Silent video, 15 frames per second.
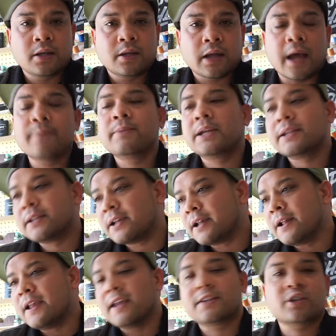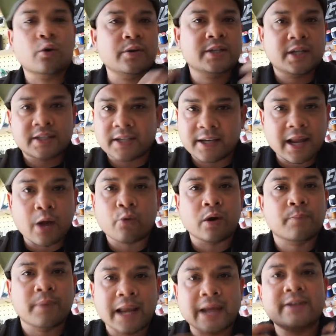i mean it's always good to
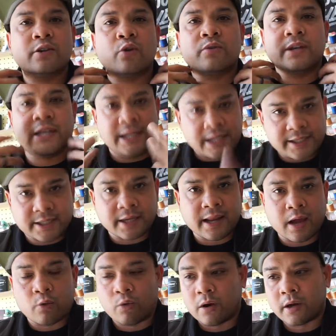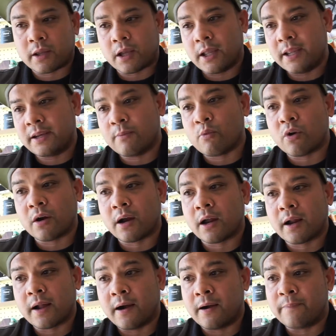network, but I don't need to network
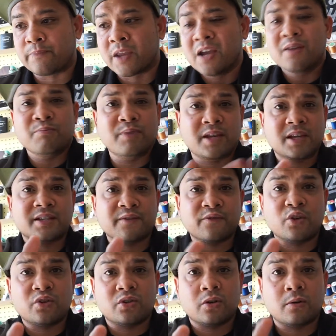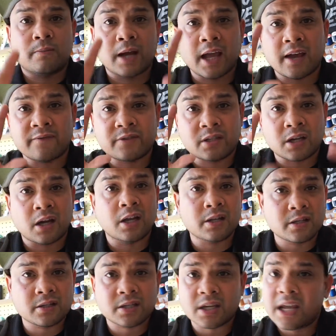anymore. Um, because of YouTube, I have
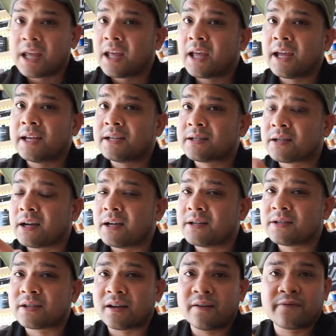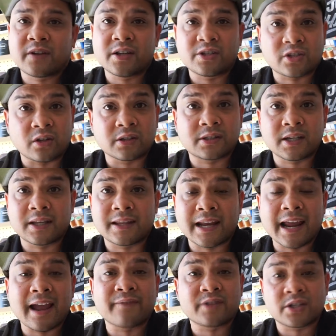tons and tons of consulting that
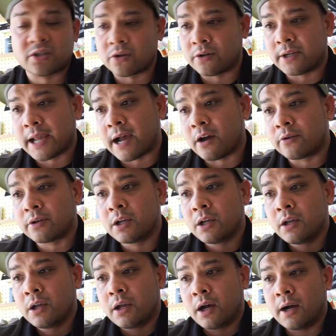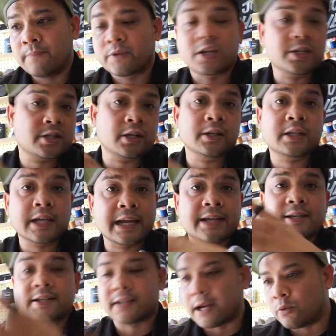I have to turn down. Um, consulting and
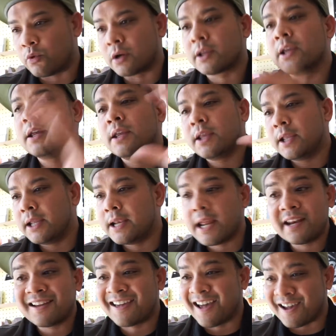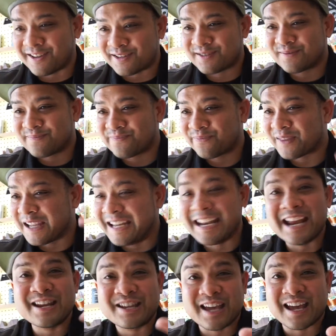design work. In any case, in
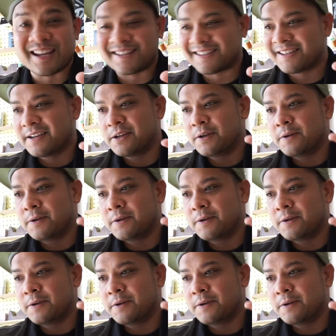any case.